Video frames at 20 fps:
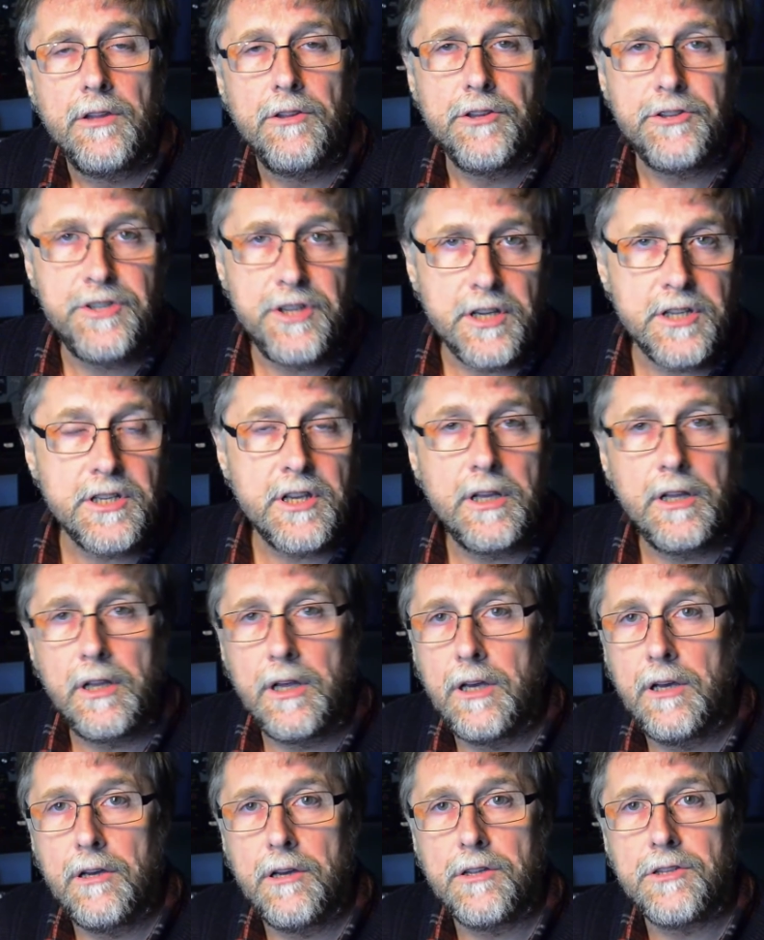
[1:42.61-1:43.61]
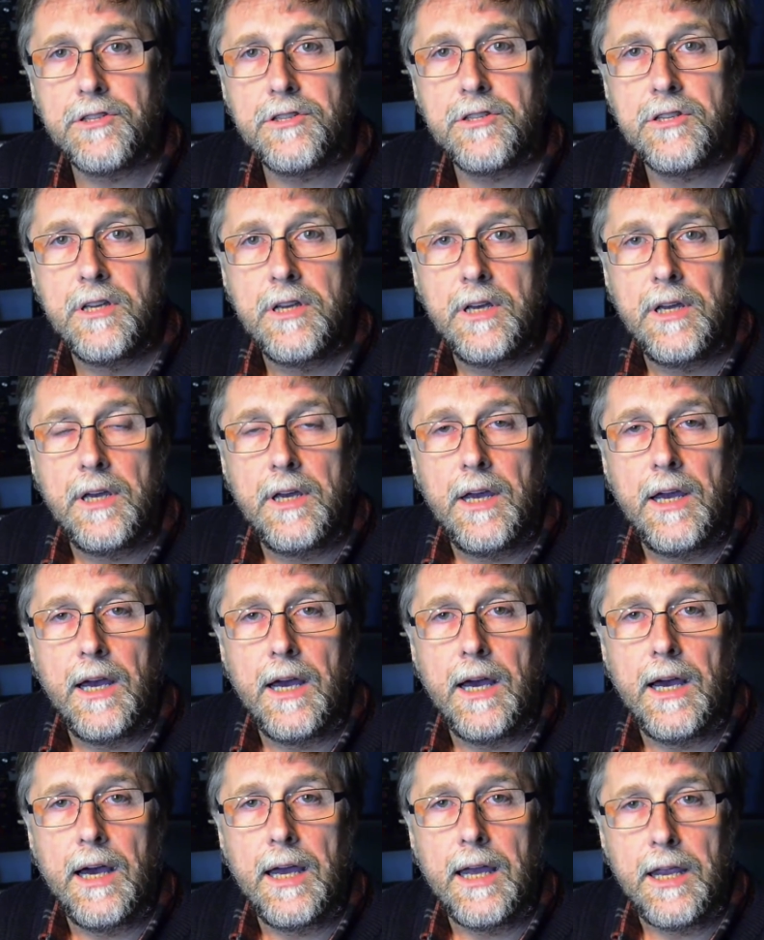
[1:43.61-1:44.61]
The six kilohertz
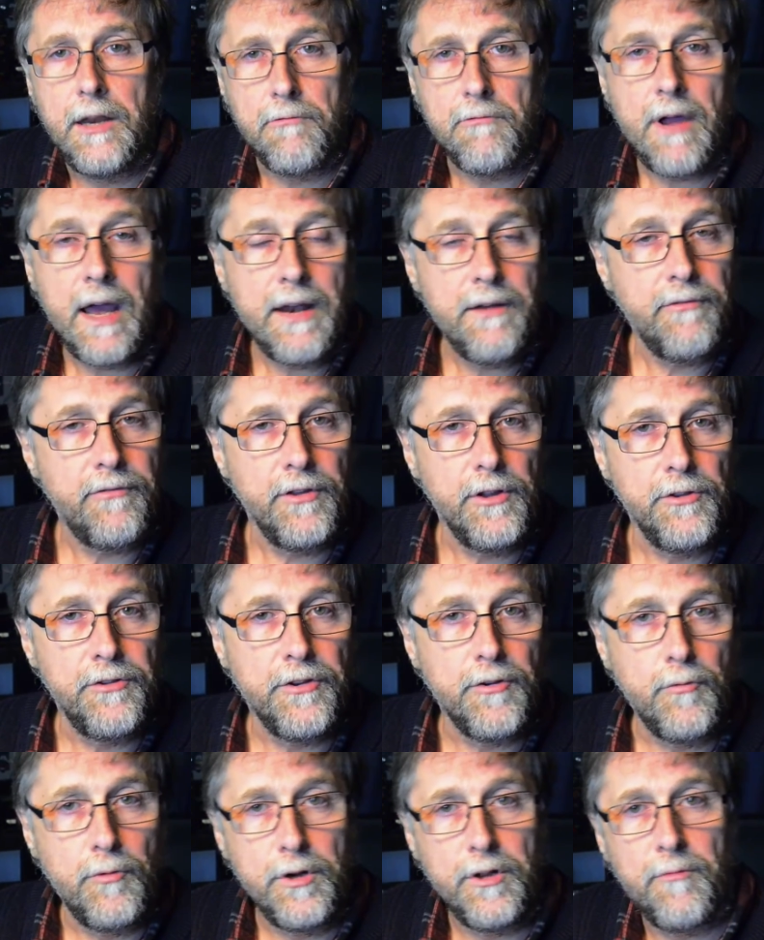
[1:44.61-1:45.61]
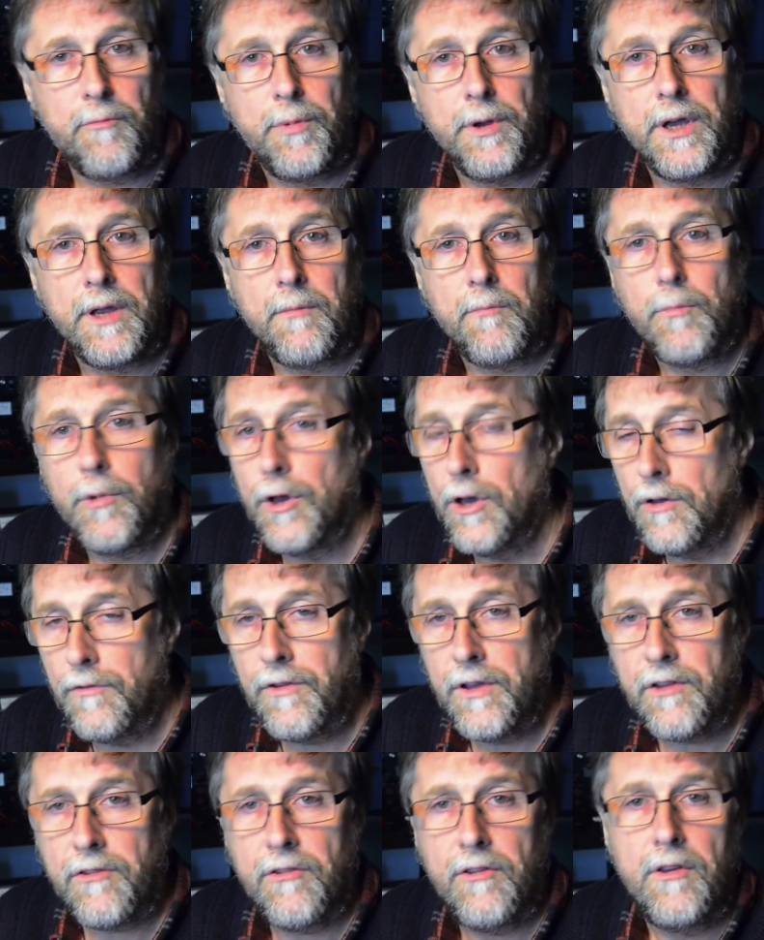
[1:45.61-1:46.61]
uh, INRAD filter would have been
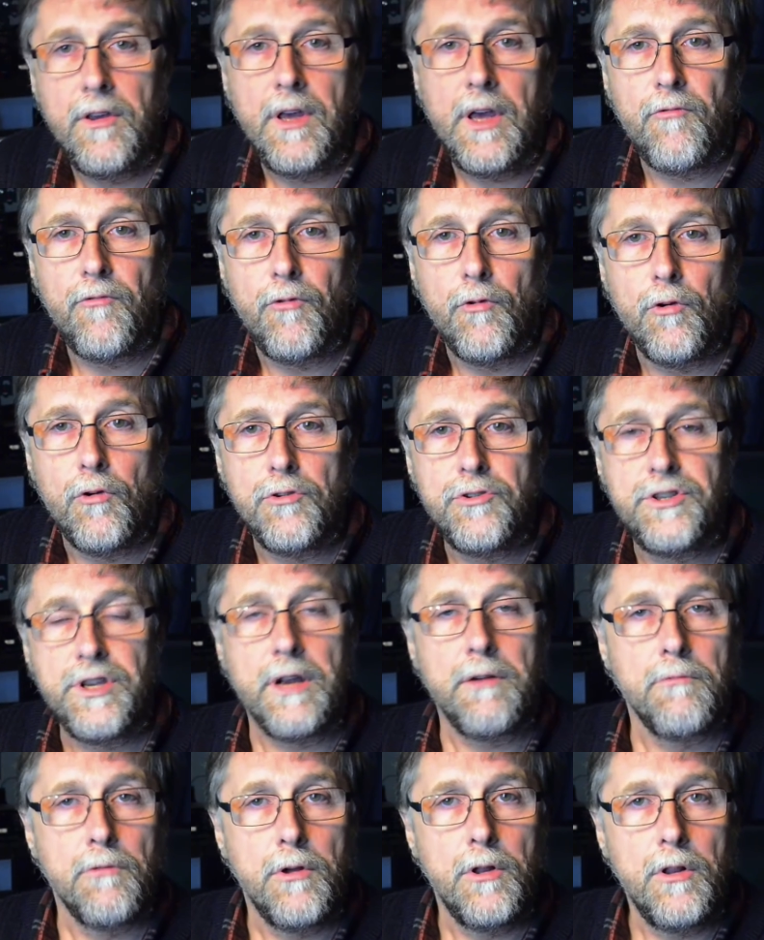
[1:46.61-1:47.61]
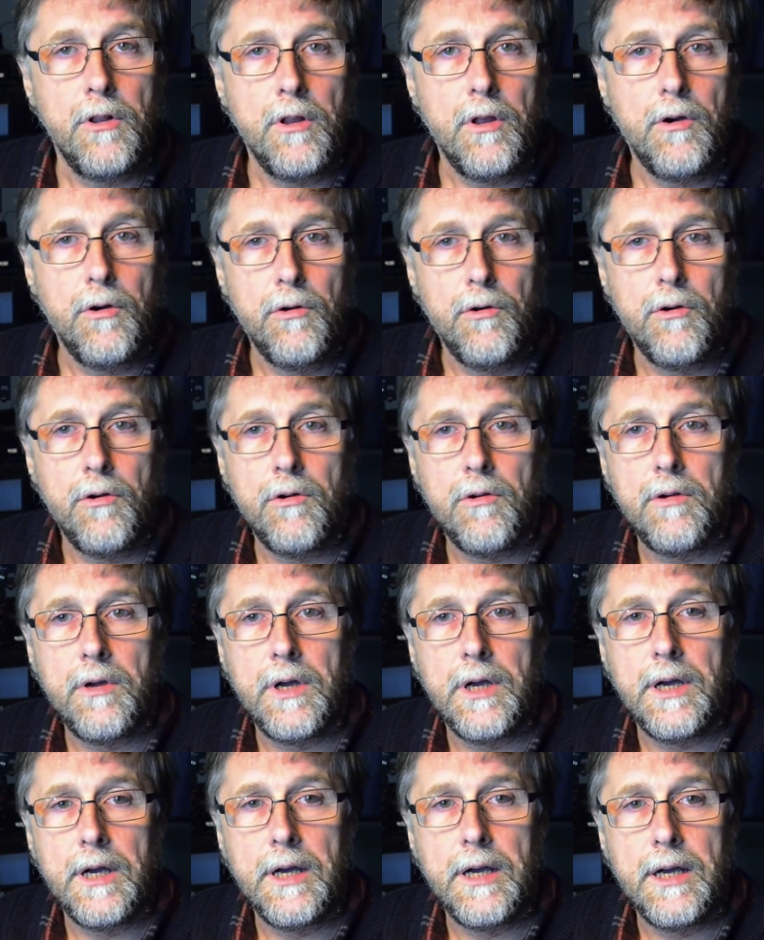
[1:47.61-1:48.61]
perfect for general or
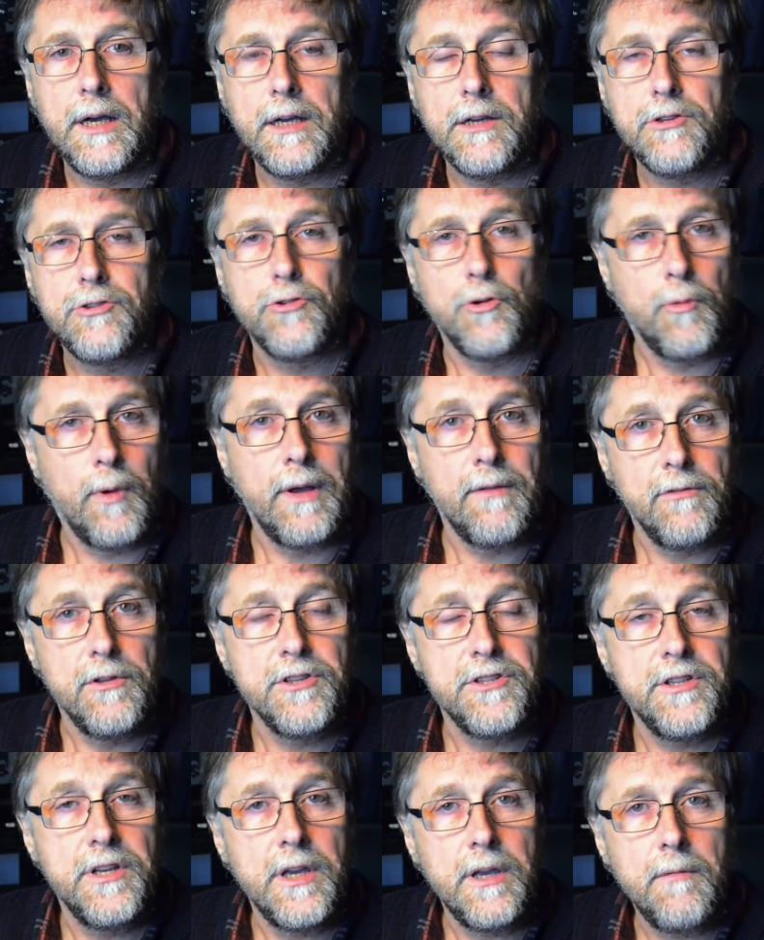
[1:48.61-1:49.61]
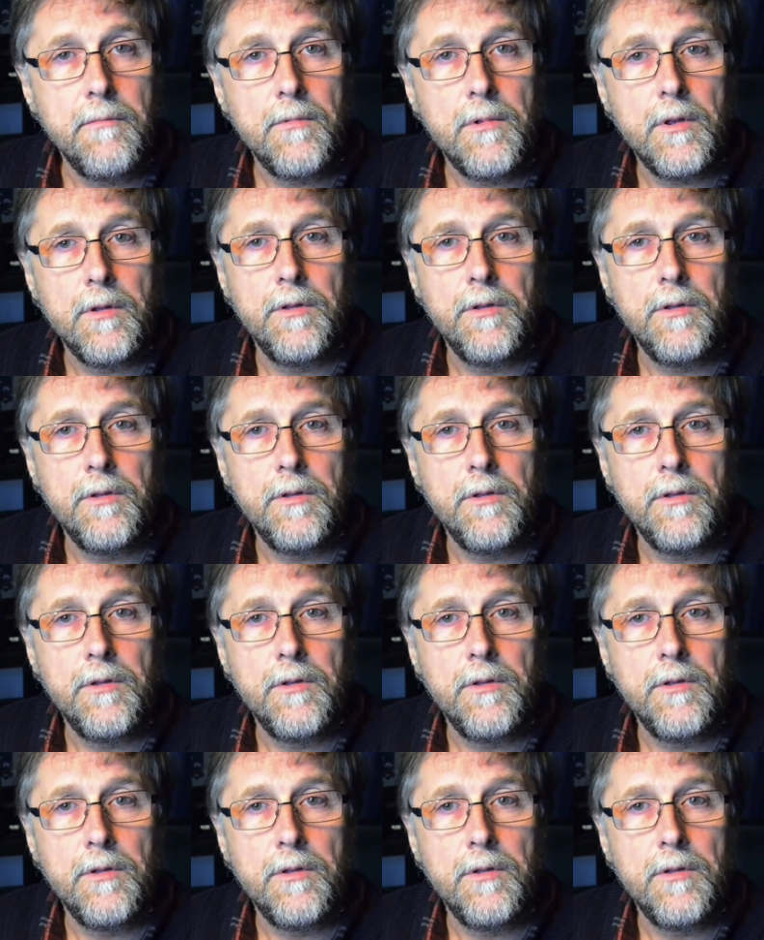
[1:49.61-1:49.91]
uh, shortwave listening.